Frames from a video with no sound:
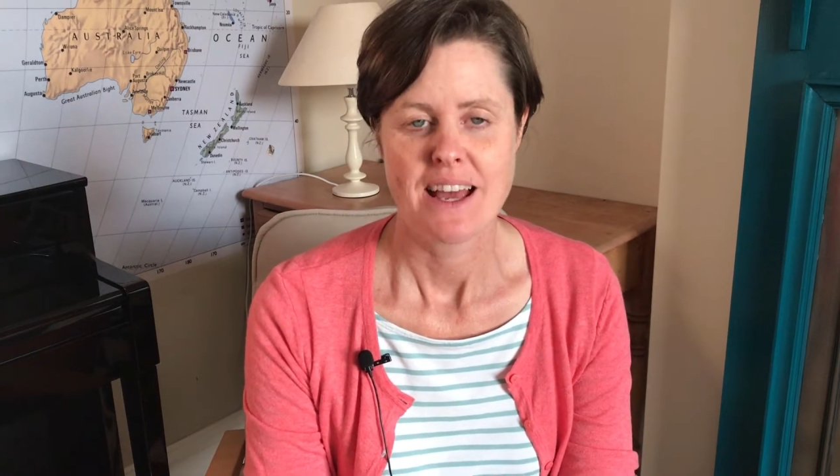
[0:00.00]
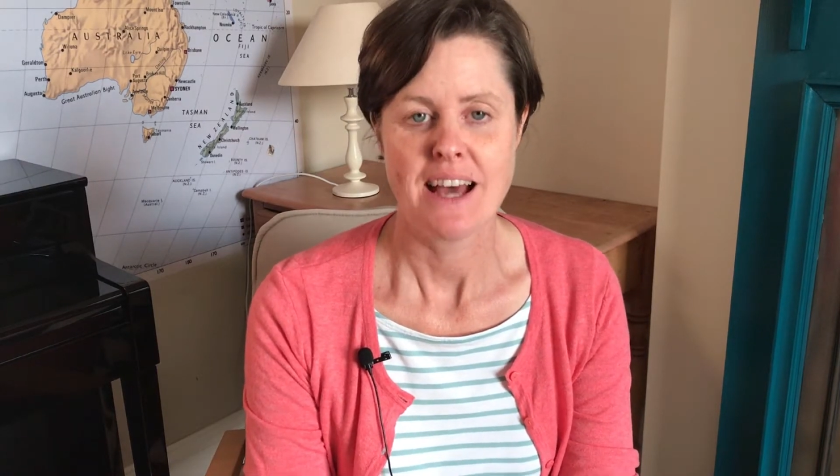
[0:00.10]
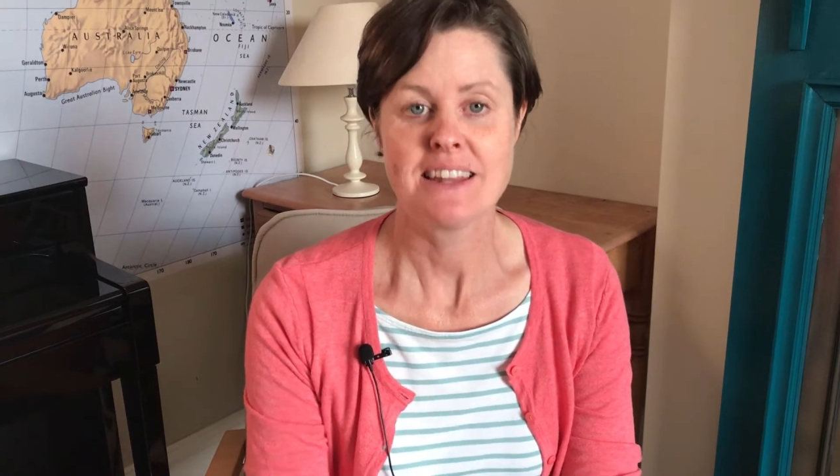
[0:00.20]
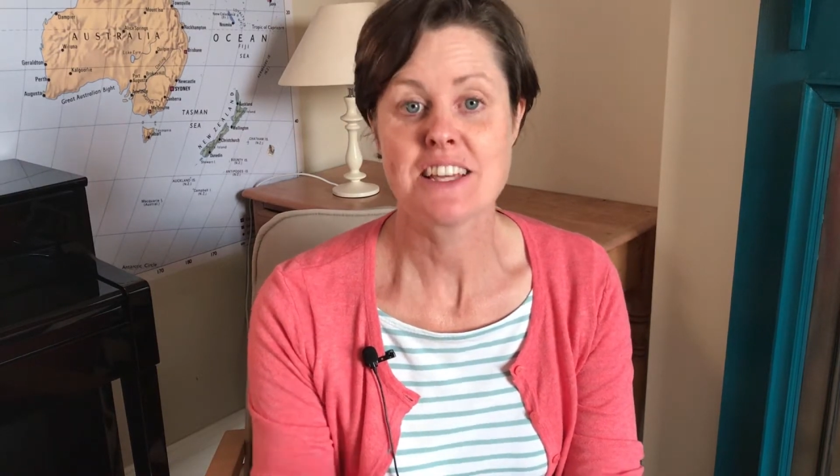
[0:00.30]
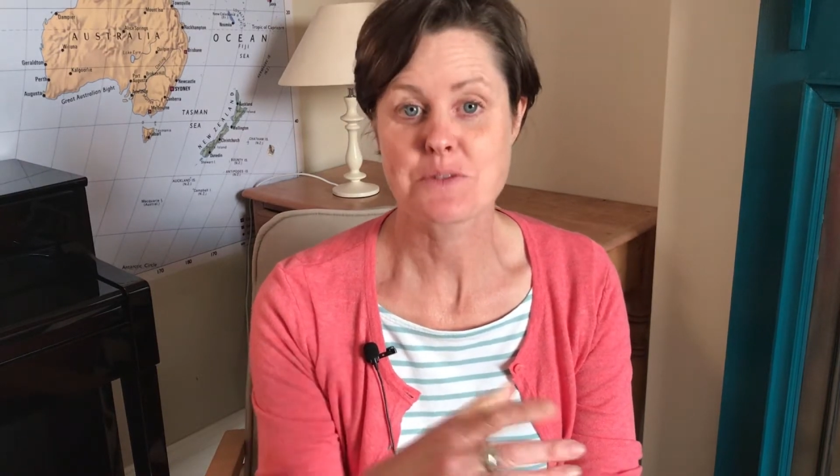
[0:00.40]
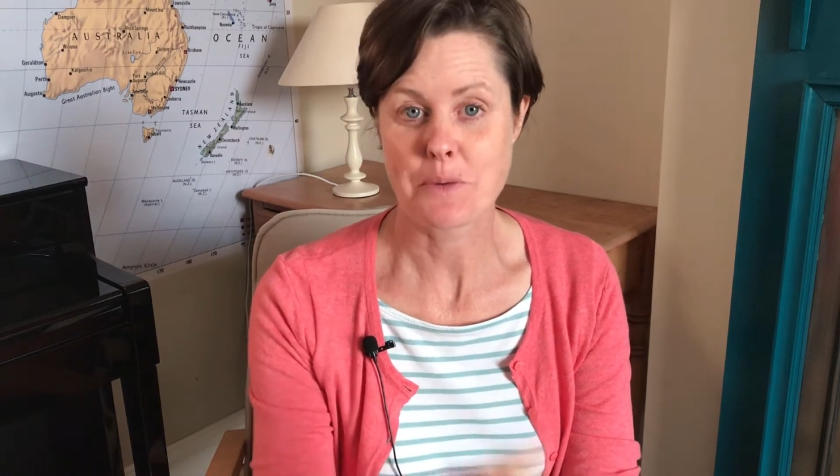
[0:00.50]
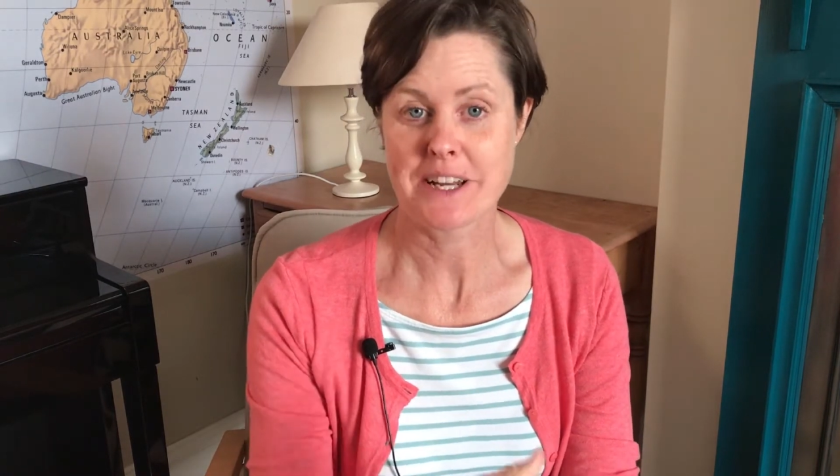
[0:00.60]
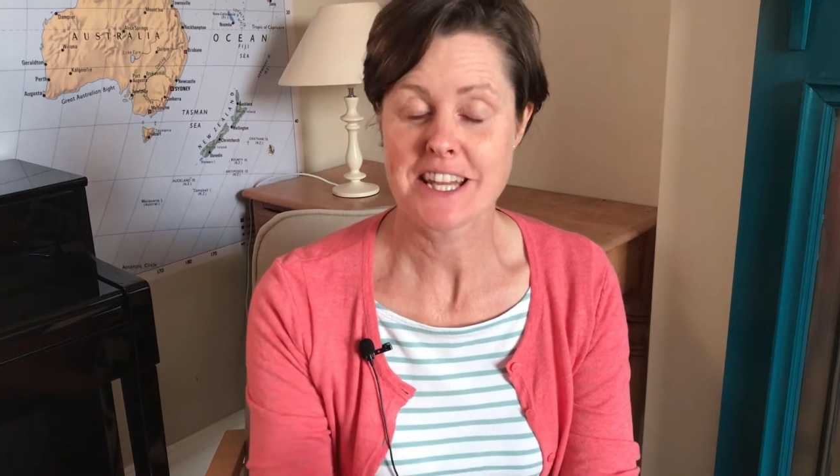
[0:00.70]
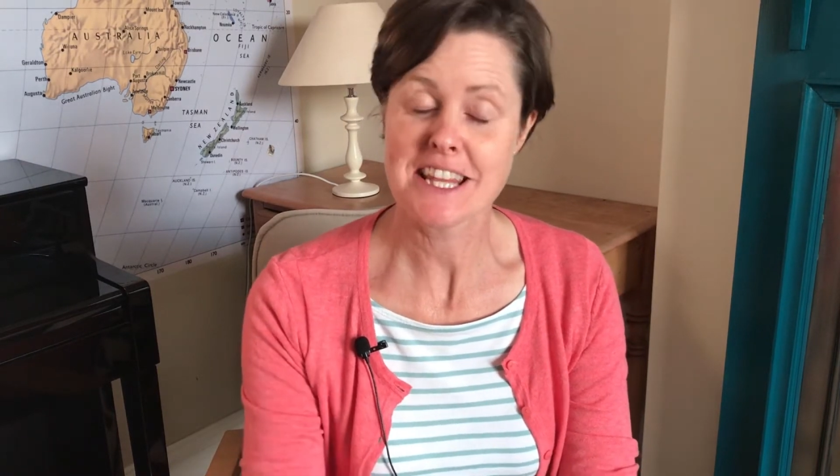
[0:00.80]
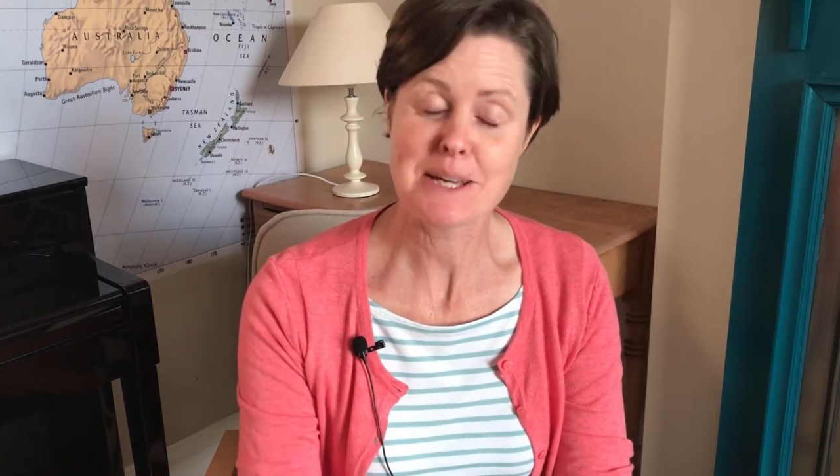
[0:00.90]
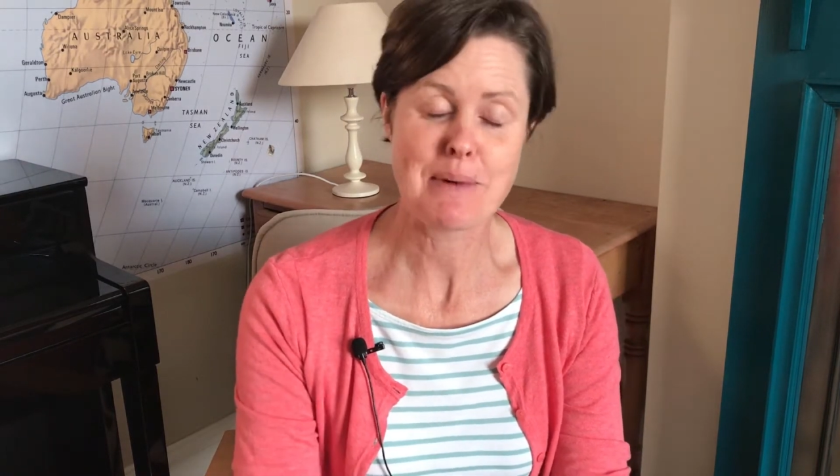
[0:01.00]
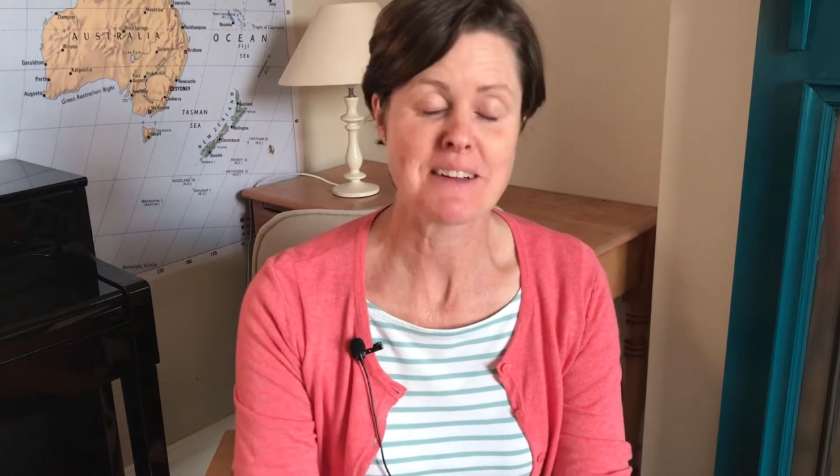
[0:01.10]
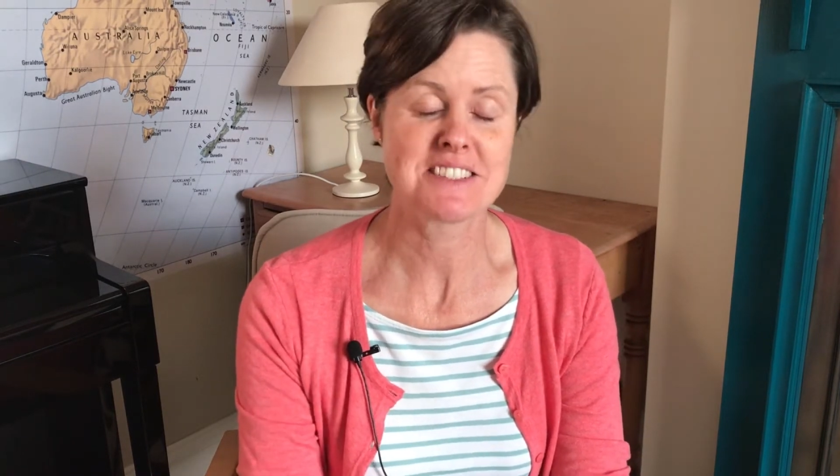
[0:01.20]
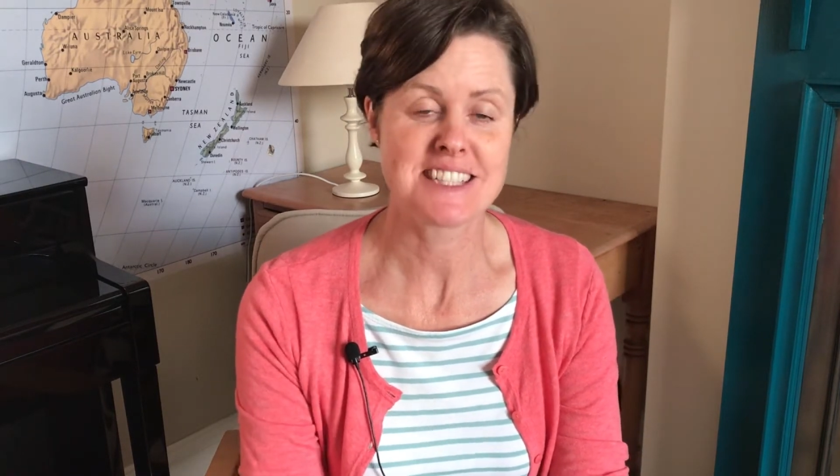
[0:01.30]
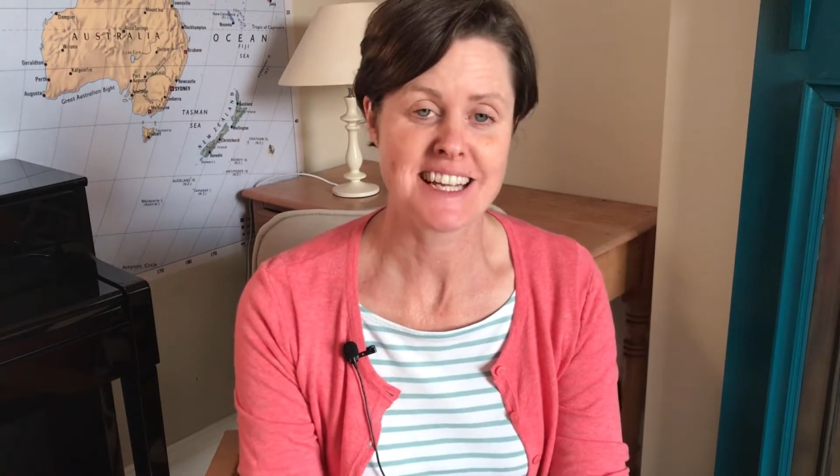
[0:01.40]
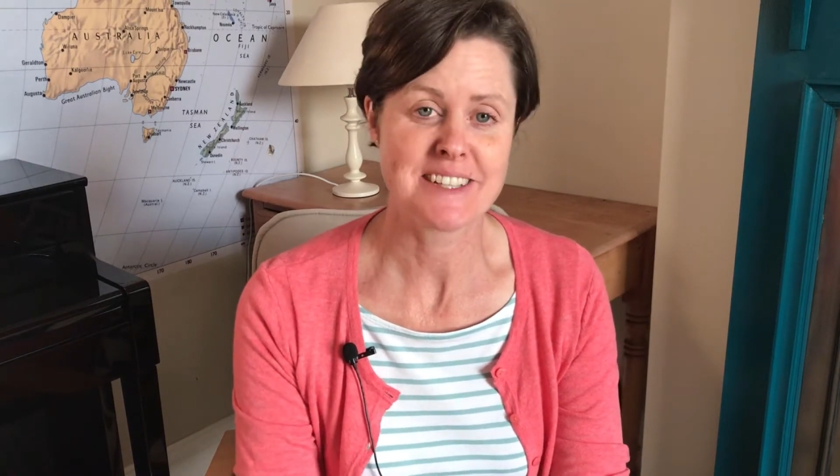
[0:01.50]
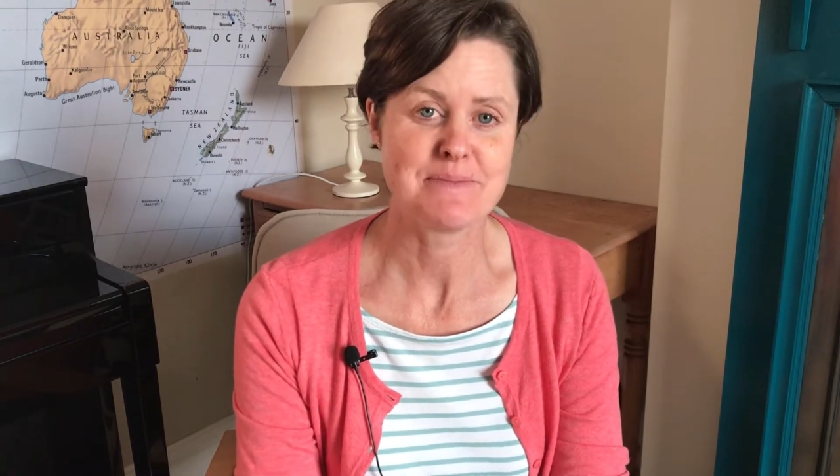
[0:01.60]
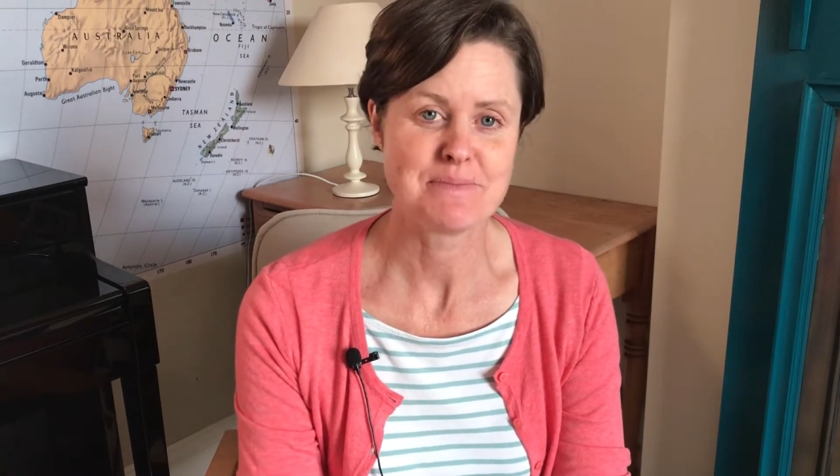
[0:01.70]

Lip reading: And that's what we're going to think about today,